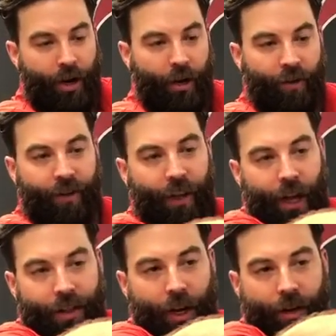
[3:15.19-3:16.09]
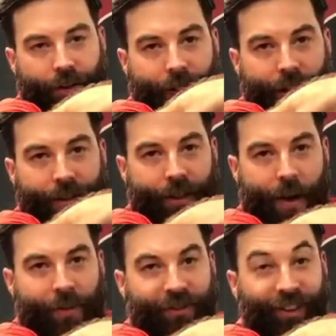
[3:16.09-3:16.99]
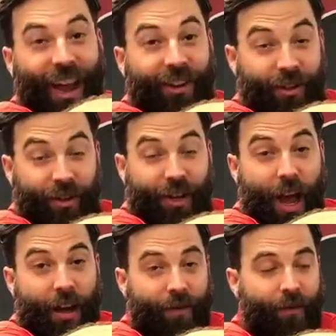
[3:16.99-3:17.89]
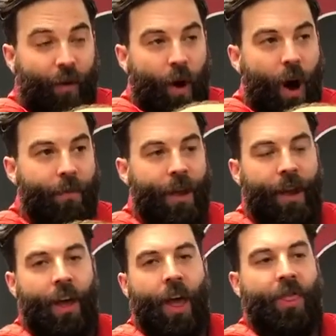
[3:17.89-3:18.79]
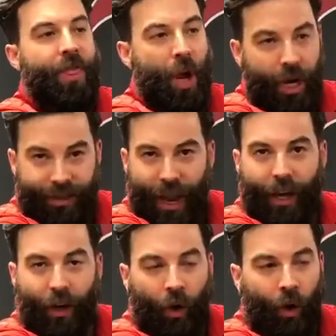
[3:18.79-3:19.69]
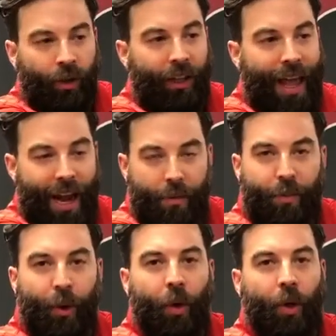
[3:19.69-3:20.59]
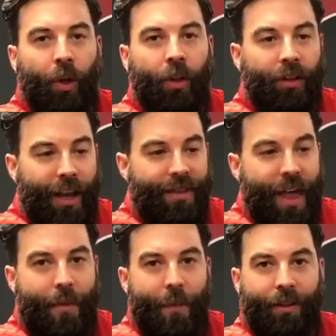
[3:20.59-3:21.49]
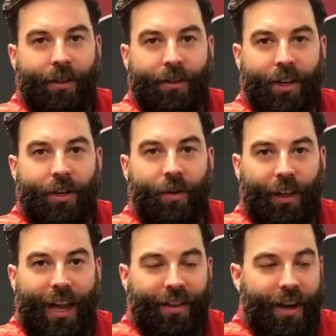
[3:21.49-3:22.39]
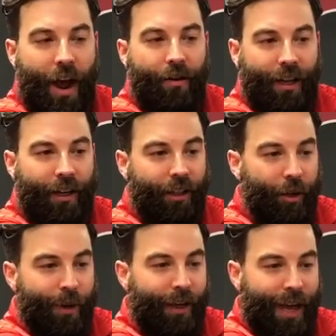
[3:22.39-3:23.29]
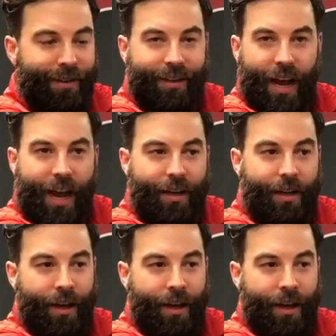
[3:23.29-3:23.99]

You're gonna feel it on the underside this time, the flexor side of the forearm. 30-second hold, let it pull, let that muscle tissue lengthen out and get a little bit less tight.